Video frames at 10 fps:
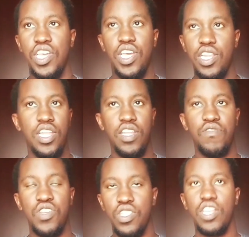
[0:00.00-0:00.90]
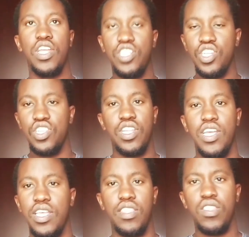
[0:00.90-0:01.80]
And then if she declines, she
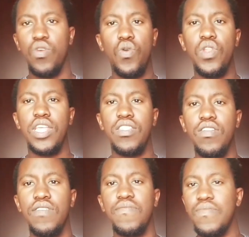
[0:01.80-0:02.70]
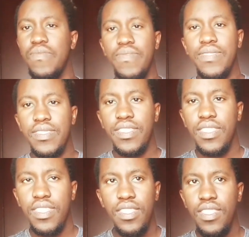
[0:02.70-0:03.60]
declines. So let's not,
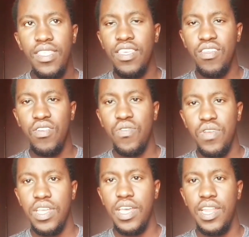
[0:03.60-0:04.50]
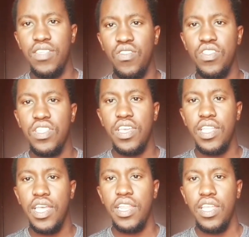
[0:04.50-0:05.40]
you know, yeah, let's not think
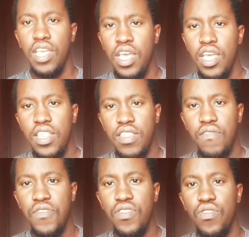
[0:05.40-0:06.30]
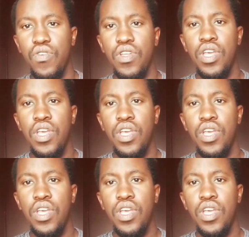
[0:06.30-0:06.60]
that it's a friend zone.